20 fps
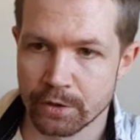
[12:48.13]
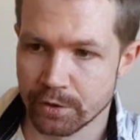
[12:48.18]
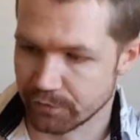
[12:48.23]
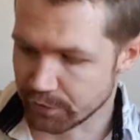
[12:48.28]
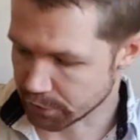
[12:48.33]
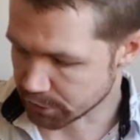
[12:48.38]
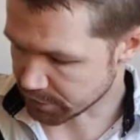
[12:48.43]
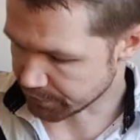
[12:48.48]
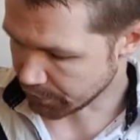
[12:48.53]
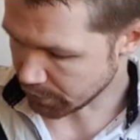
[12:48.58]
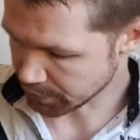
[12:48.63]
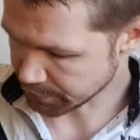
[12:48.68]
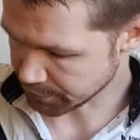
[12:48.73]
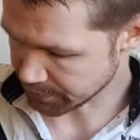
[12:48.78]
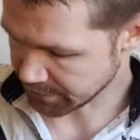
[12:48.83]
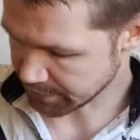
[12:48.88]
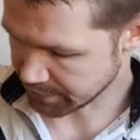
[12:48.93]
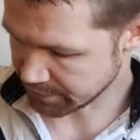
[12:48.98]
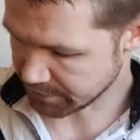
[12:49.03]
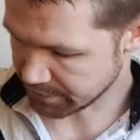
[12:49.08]
First of all, you
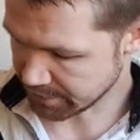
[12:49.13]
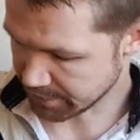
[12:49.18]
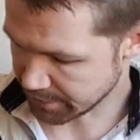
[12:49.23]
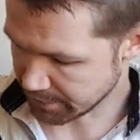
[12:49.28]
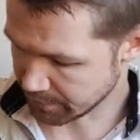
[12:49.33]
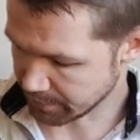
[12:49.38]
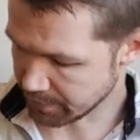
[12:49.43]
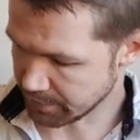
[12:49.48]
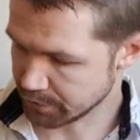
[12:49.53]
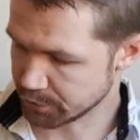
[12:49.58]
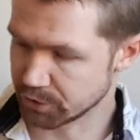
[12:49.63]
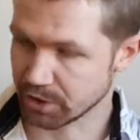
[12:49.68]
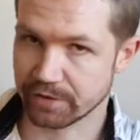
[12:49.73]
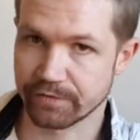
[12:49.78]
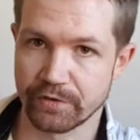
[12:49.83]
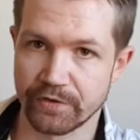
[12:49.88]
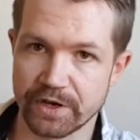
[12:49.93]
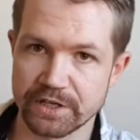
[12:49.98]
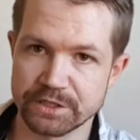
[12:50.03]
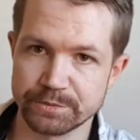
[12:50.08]
need to have
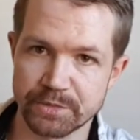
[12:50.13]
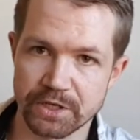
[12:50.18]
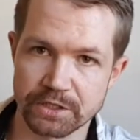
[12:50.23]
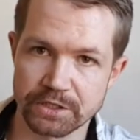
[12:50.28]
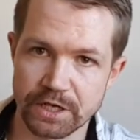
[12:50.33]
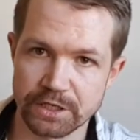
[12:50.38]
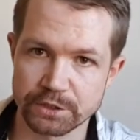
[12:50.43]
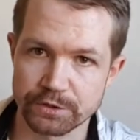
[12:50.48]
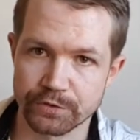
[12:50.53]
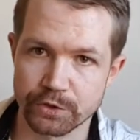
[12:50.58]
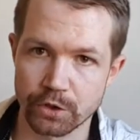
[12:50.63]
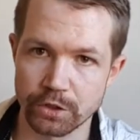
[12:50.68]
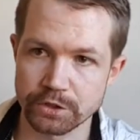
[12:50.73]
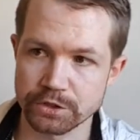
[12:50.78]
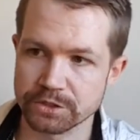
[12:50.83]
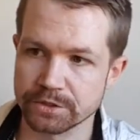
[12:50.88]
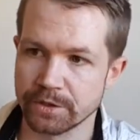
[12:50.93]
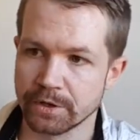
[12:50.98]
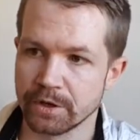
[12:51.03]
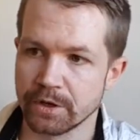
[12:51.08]
a Weissbier glass, of
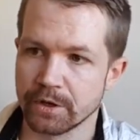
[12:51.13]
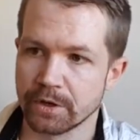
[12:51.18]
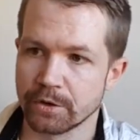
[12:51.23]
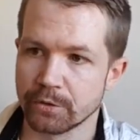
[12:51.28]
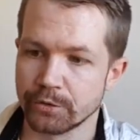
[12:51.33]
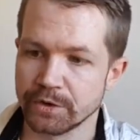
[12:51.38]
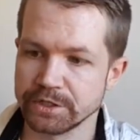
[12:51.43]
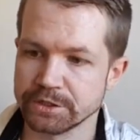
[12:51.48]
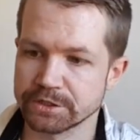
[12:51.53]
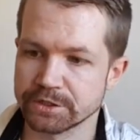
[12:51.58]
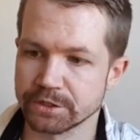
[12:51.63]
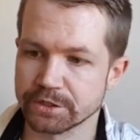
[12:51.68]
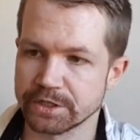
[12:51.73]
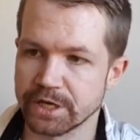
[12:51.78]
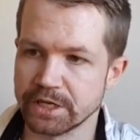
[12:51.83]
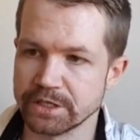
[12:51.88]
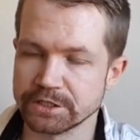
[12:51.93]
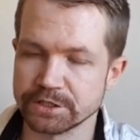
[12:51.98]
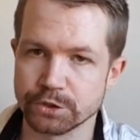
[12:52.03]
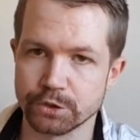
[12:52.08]
course. Rinse the
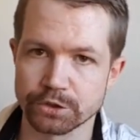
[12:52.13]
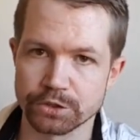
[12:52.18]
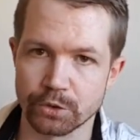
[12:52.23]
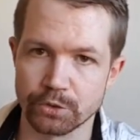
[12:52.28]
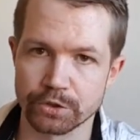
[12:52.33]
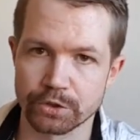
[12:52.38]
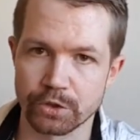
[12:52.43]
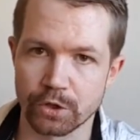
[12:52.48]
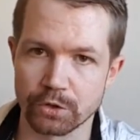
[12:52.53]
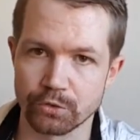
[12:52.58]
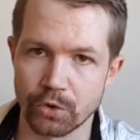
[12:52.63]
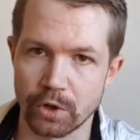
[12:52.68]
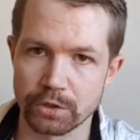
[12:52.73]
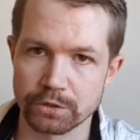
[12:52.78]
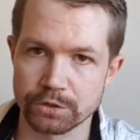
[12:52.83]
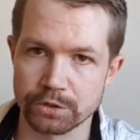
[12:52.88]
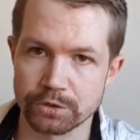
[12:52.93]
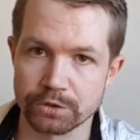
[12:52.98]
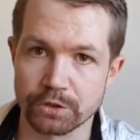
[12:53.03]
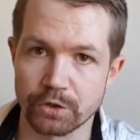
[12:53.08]
glass, use only cold
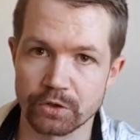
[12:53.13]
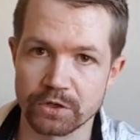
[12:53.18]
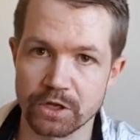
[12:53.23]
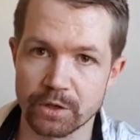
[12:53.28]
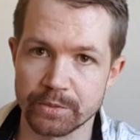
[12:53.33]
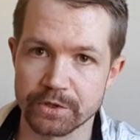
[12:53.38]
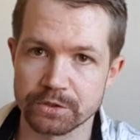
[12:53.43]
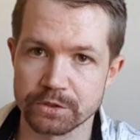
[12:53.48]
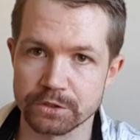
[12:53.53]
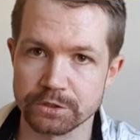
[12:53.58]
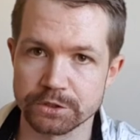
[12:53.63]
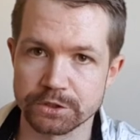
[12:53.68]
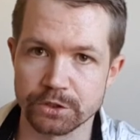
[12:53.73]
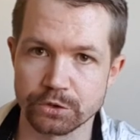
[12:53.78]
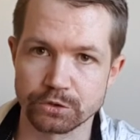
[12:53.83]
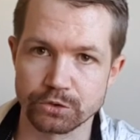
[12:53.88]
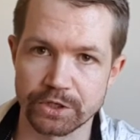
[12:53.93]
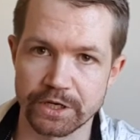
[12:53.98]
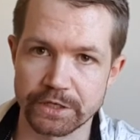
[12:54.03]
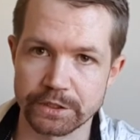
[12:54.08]
water, no chemicals,
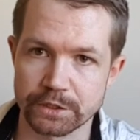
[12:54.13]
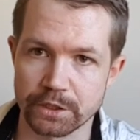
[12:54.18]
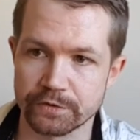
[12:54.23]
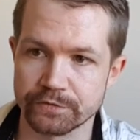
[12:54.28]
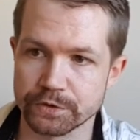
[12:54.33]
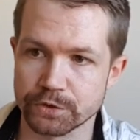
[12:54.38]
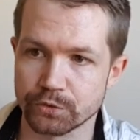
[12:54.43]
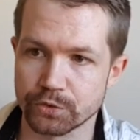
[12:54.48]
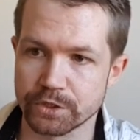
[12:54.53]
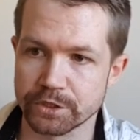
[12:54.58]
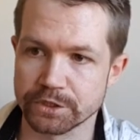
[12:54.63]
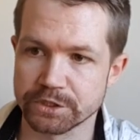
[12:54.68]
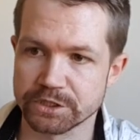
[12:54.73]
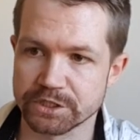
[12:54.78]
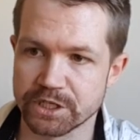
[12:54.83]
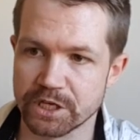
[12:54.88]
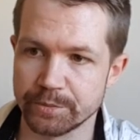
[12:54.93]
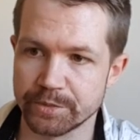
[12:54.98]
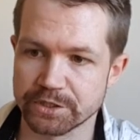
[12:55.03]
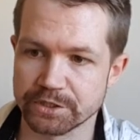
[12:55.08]
don't dry it afterwards,
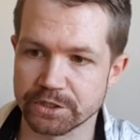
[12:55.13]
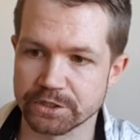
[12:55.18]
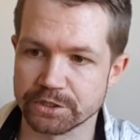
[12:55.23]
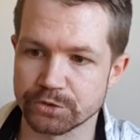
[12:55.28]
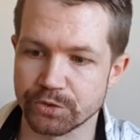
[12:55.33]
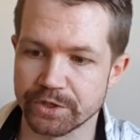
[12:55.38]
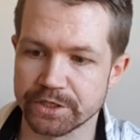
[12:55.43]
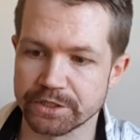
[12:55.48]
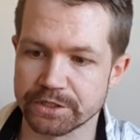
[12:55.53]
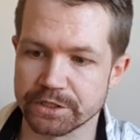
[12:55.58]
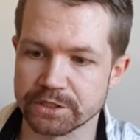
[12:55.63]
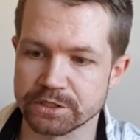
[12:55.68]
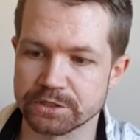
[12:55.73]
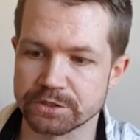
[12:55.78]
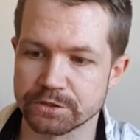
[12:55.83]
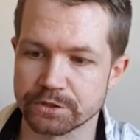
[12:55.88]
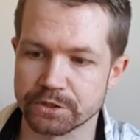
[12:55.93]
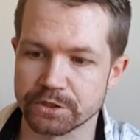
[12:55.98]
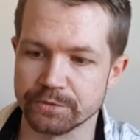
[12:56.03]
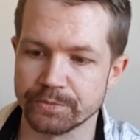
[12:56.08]
keep it just the way it
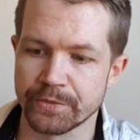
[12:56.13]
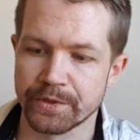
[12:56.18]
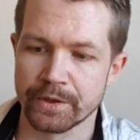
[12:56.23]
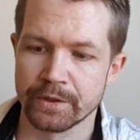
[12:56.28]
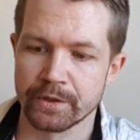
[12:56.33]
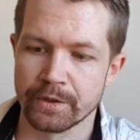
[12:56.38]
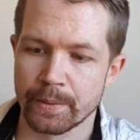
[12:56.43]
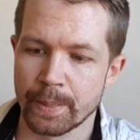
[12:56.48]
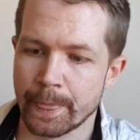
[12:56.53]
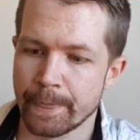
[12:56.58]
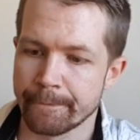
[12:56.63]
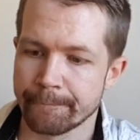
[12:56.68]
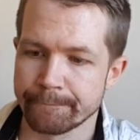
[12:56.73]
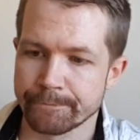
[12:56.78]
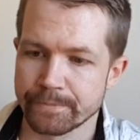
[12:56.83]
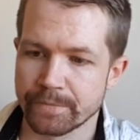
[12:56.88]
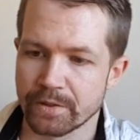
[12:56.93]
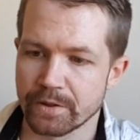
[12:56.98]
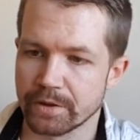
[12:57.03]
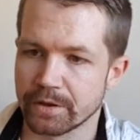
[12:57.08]
is. You can
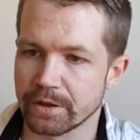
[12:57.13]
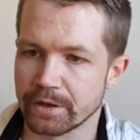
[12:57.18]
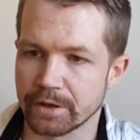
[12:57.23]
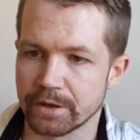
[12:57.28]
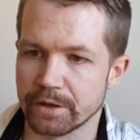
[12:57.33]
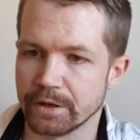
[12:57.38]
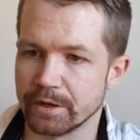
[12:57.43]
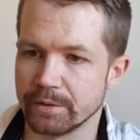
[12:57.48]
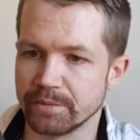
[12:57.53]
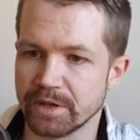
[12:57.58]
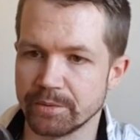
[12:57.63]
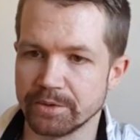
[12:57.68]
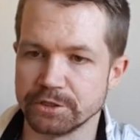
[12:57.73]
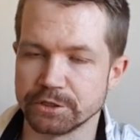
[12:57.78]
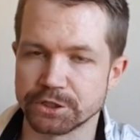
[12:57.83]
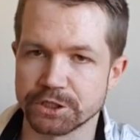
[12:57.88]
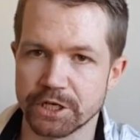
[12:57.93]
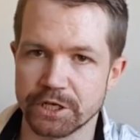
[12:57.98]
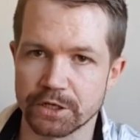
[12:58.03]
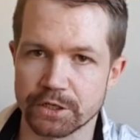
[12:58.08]
maybe
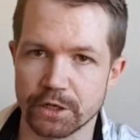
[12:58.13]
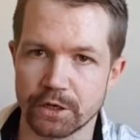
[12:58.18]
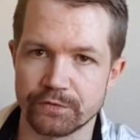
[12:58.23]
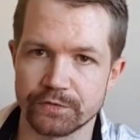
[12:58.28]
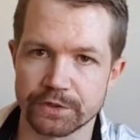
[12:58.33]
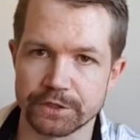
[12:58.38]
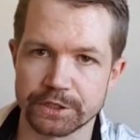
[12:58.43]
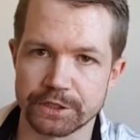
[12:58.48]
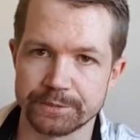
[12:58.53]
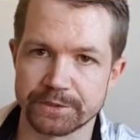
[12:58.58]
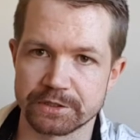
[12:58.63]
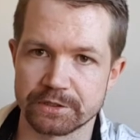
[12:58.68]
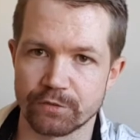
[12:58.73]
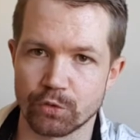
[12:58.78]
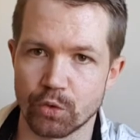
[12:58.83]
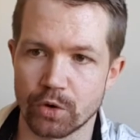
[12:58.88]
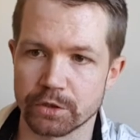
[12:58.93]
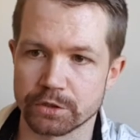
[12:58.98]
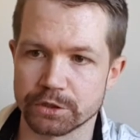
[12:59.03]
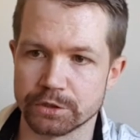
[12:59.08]
shake off a little bit of
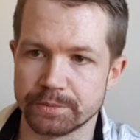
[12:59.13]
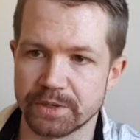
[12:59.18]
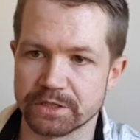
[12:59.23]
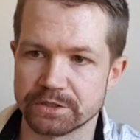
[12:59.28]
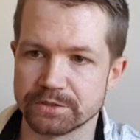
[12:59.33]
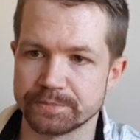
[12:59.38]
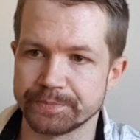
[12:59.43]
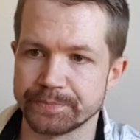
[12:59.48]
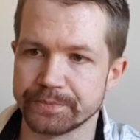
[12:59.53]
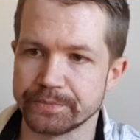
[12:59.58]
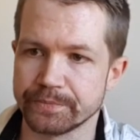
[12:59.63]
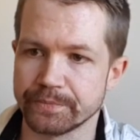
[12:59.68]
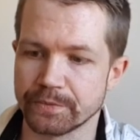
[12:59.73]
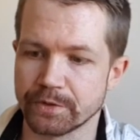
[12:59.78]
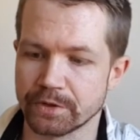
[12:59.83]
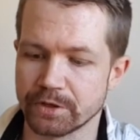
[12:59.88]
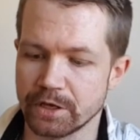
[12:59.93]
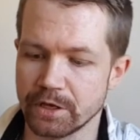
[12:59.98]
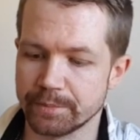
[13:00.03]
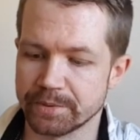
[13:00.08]
water, but
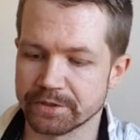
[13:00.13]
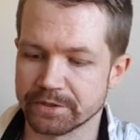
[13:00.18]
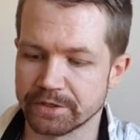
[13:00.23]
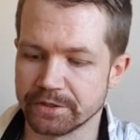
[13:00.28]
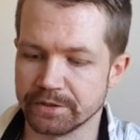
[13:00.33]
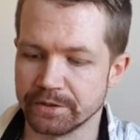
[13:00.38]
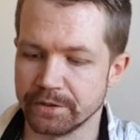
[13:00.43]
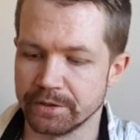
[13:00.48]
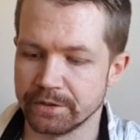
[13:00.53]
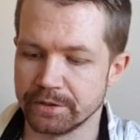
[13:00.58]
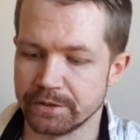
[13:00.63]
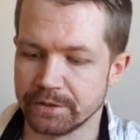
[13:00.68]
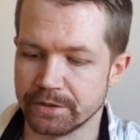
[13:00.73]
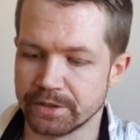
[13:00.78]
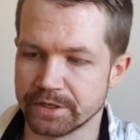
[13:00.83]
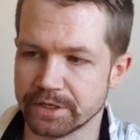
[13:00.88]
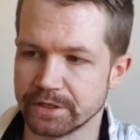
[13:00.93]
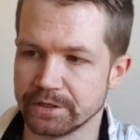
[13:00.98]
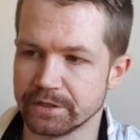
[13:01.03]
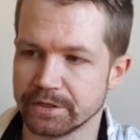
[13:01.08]
keep it in
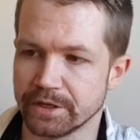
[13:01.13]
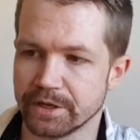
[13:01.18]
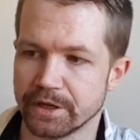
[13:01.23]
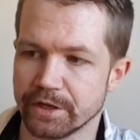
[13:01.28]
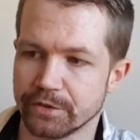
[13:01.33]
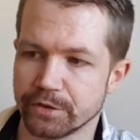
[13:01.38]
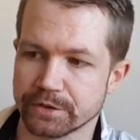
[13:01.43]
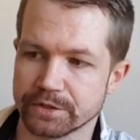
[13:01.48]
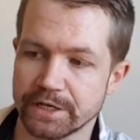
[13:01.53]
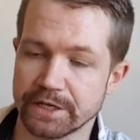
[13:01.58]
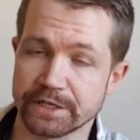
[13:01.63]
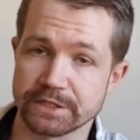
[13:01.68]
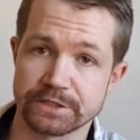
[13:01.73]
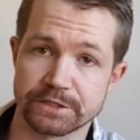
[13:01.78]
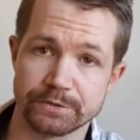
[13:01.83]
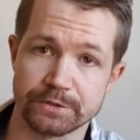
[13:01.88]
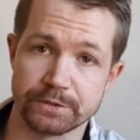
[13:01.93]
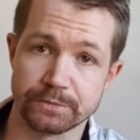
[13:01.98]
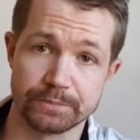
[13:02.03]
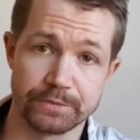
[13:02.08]
the glass
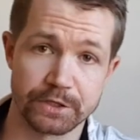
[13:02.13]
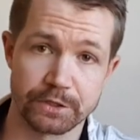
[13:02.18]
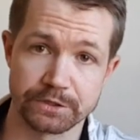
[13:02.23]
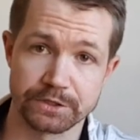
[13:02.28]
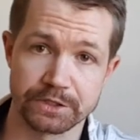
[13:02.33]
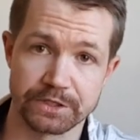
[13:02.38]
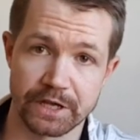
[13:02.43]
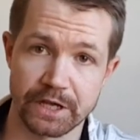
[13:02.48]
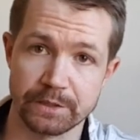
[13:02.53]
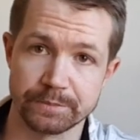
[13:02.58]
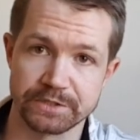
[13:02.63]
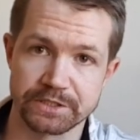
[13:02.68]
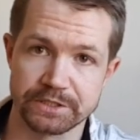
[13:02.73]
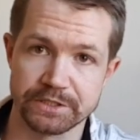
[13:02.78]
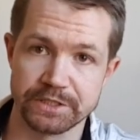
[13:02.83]
because it helps